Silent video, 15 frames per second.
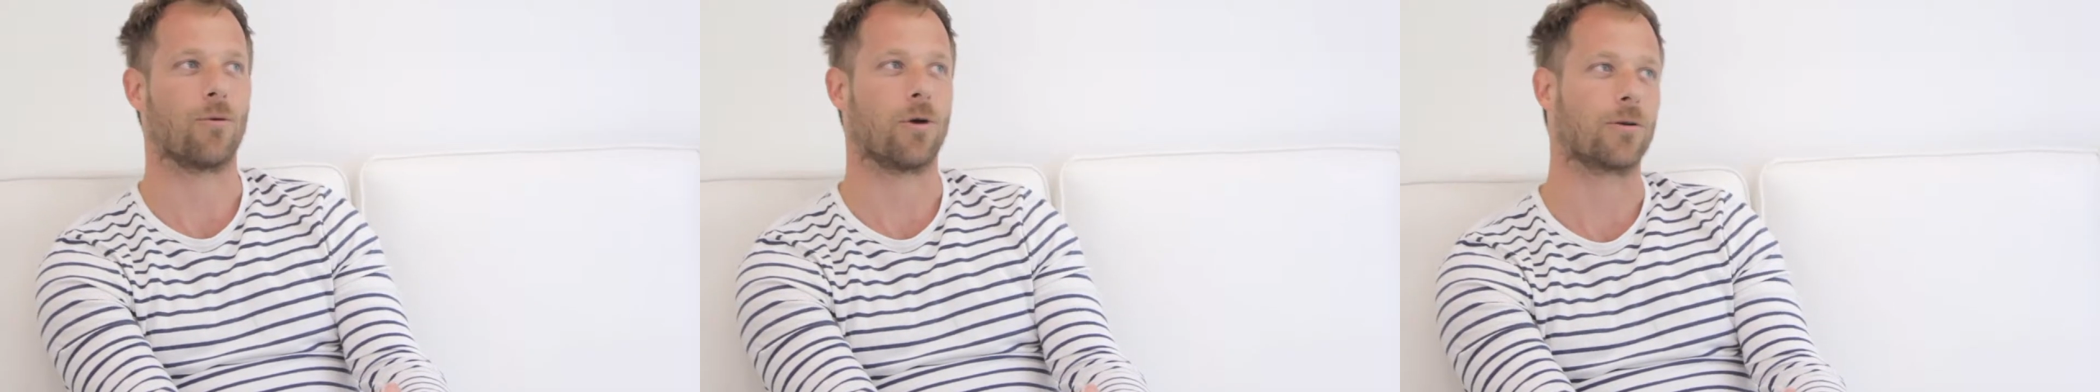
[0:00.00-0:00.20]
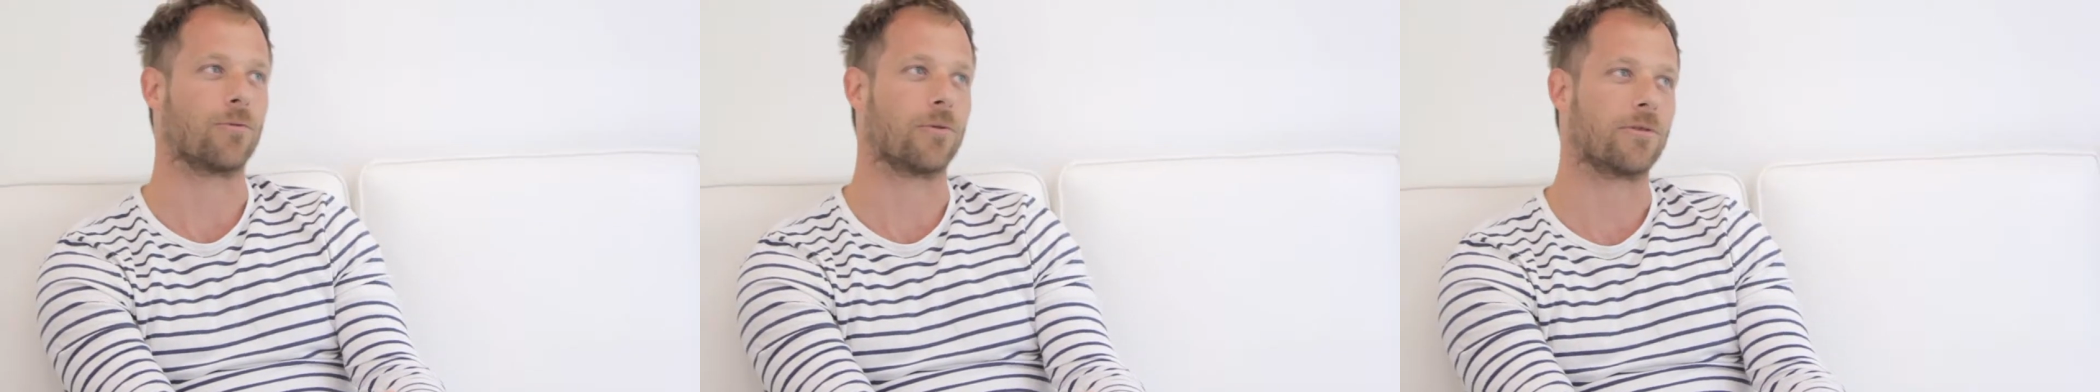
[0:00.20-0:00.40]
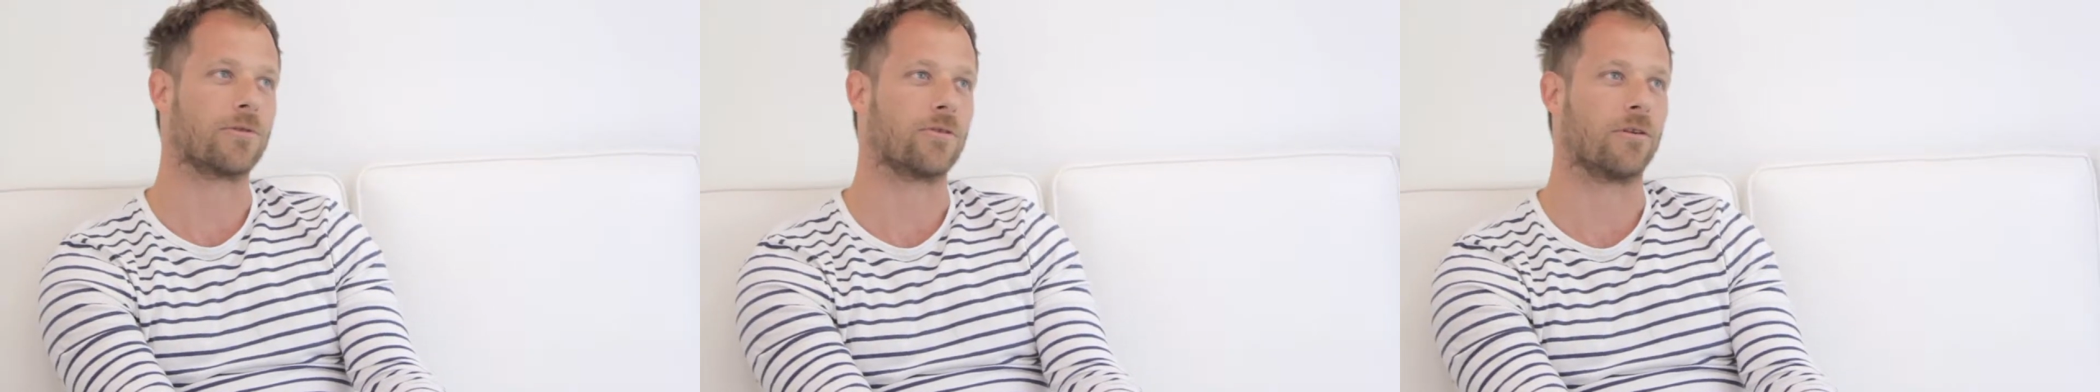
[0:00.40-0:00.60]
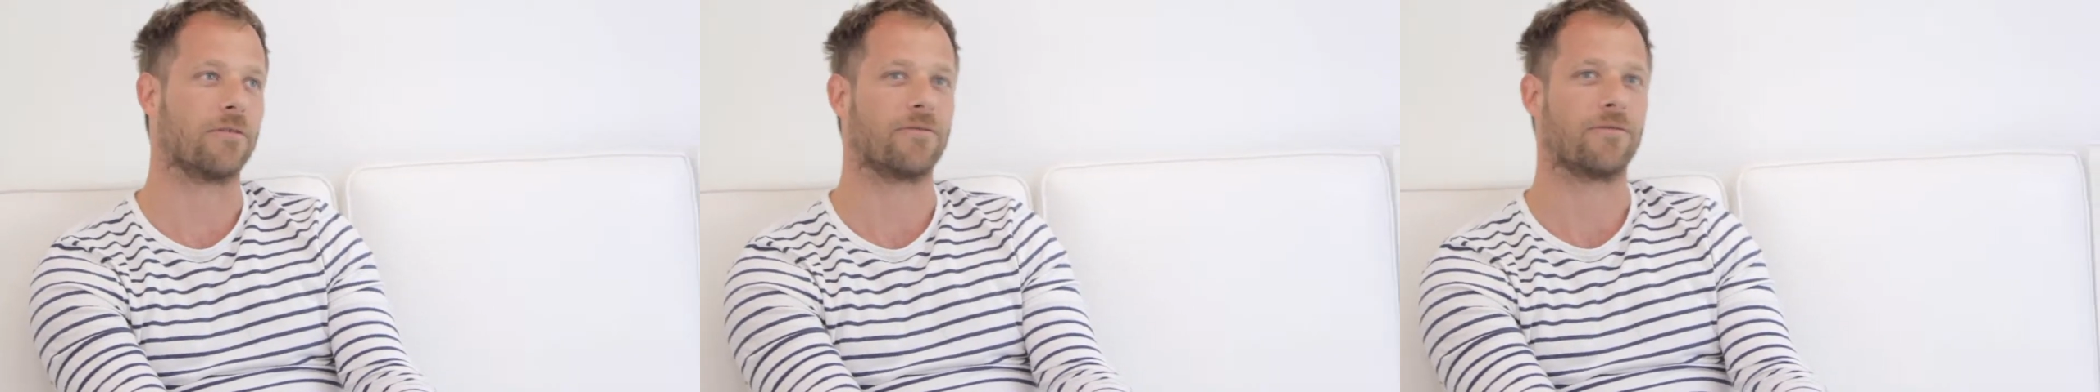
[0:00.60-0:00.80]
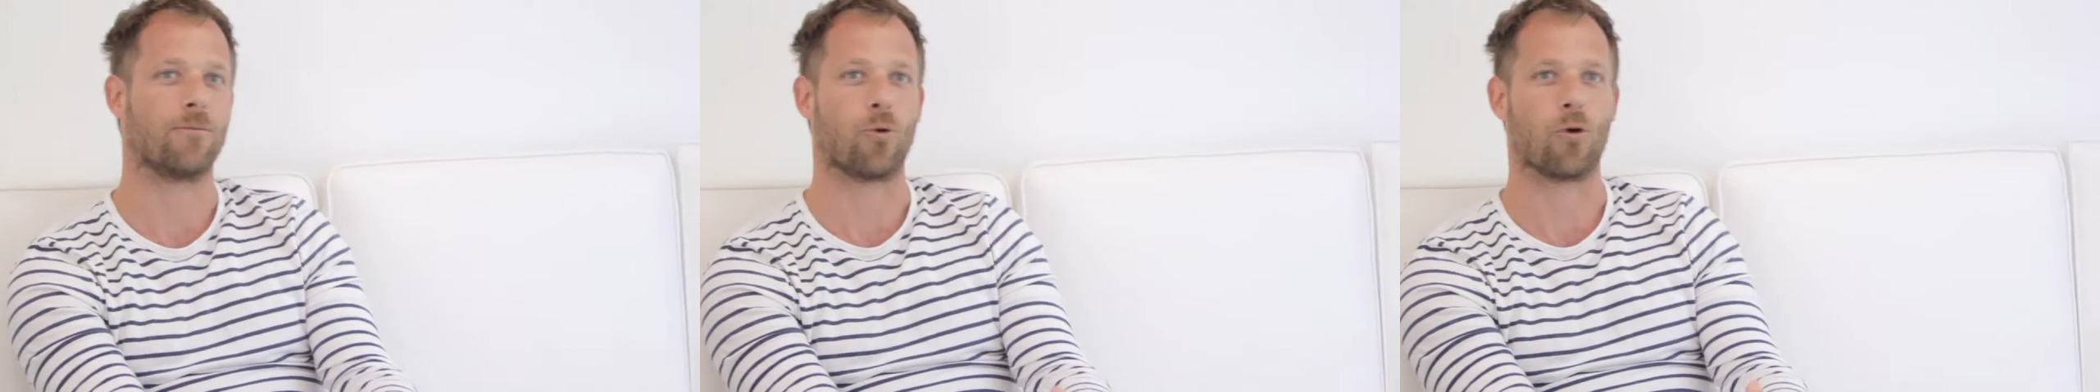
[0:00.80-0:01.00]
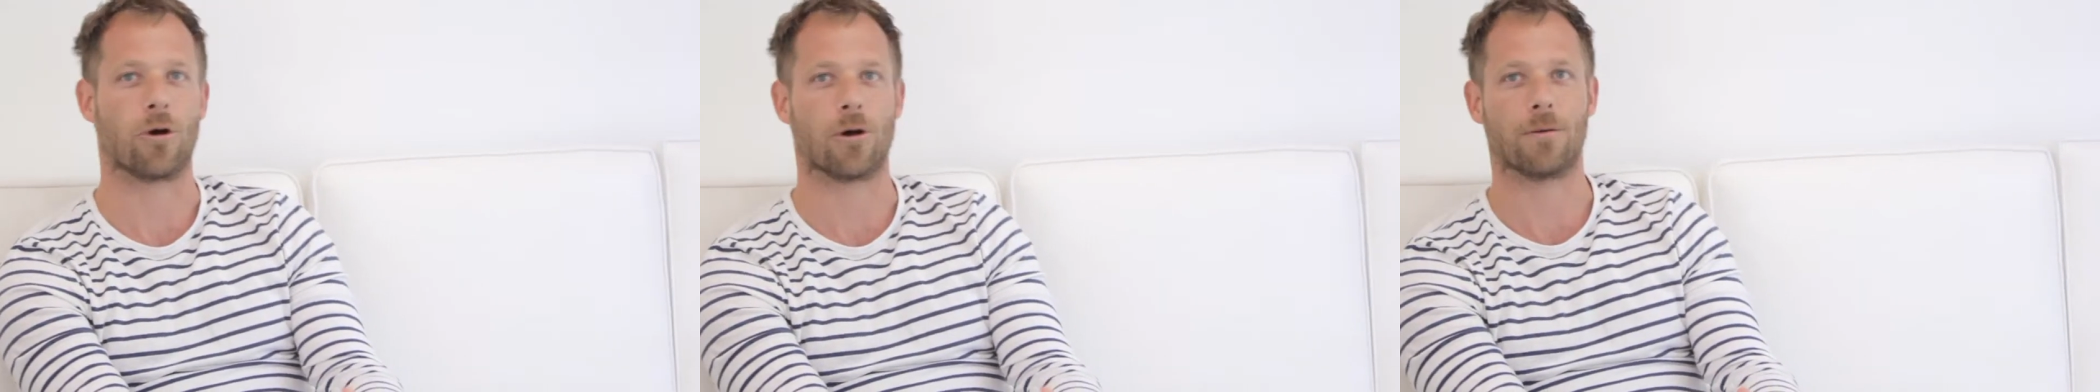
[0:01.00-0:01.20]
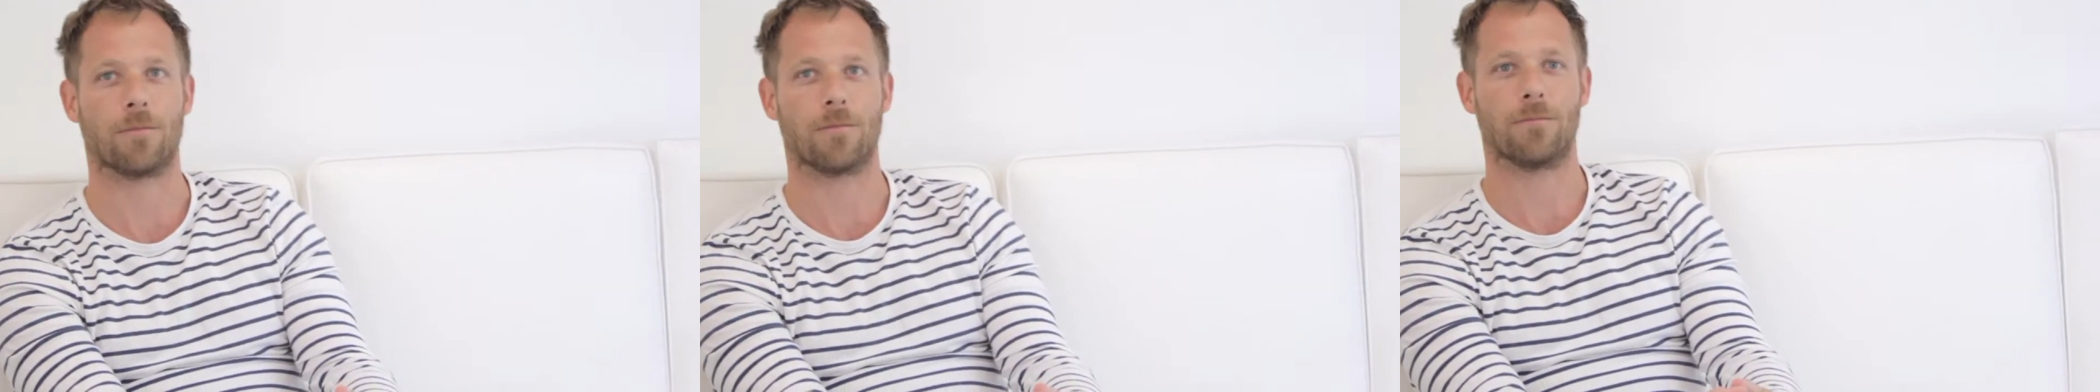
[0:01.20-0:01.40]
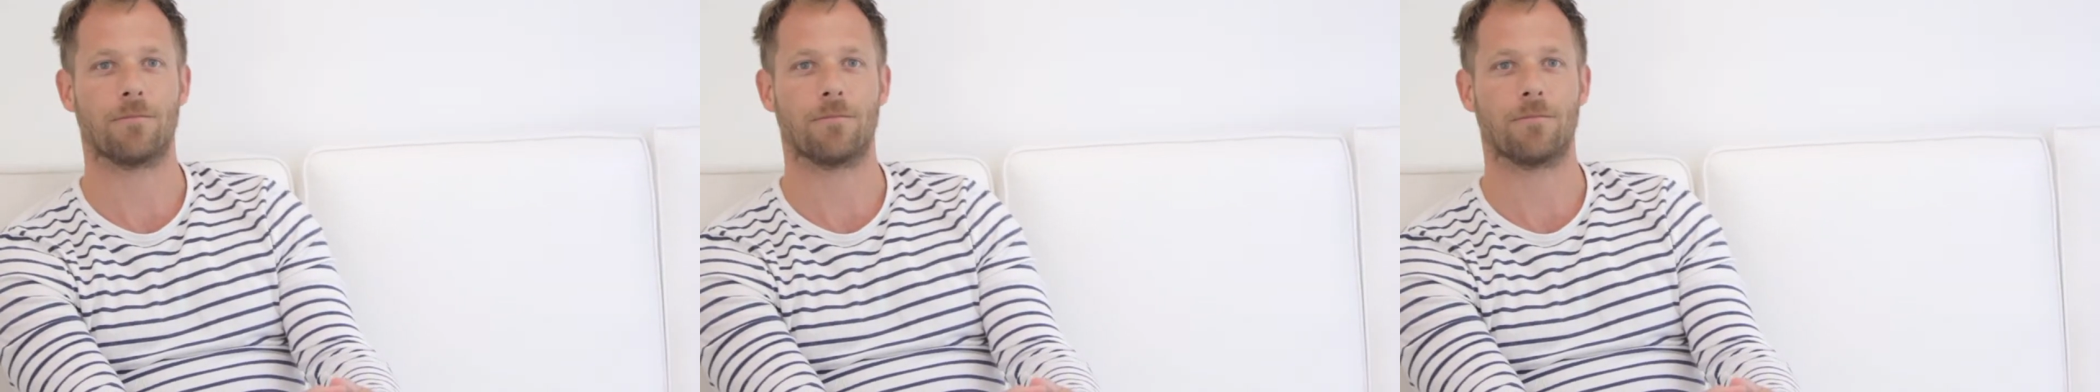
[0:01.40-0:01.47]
worked with sort of more